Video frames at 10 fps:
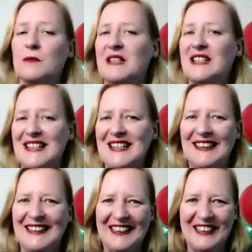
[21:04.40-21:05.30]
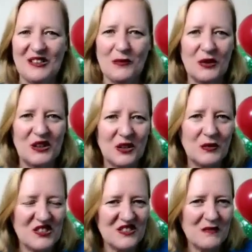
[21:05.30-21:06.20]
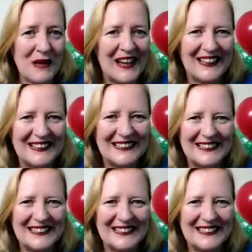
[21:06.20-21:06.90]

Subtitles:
for beginning that inner work would you make?